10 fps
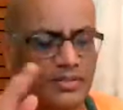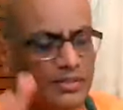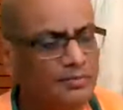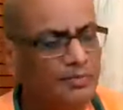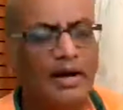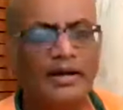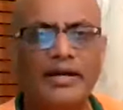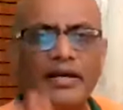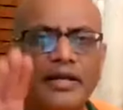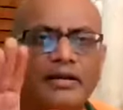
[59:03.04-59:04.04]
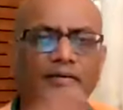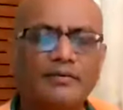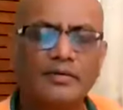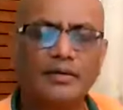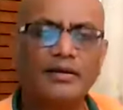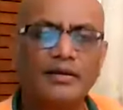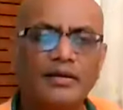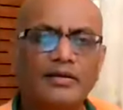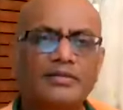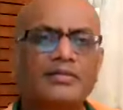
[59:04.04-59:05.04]
say, this bargaining.
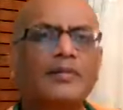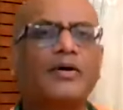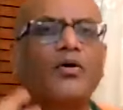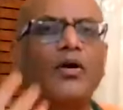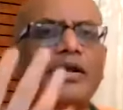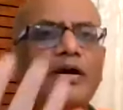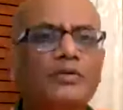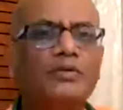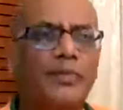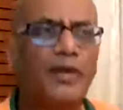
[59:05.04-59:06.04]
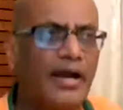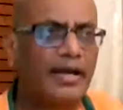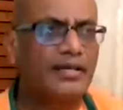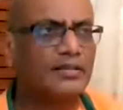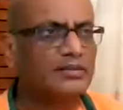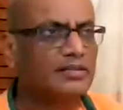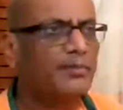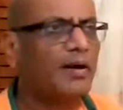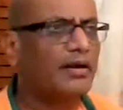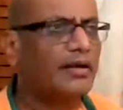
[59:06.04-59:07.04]
Some are calling out the price, others are
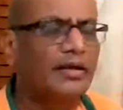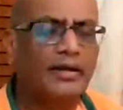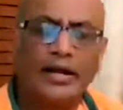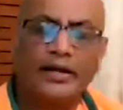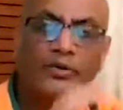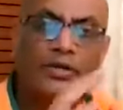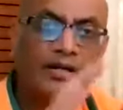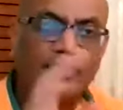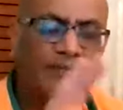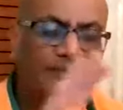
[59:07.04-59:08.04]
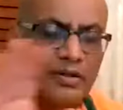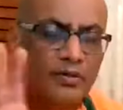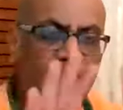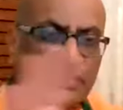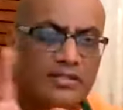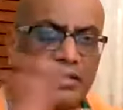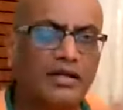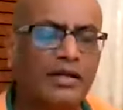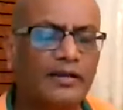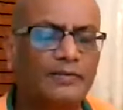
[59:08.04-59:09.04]
bargaining, and you hear them now
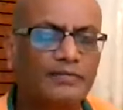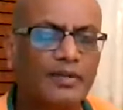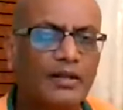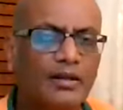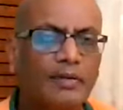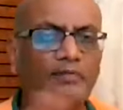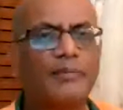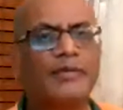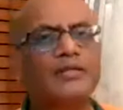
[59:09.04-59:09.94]
distinctly. But from a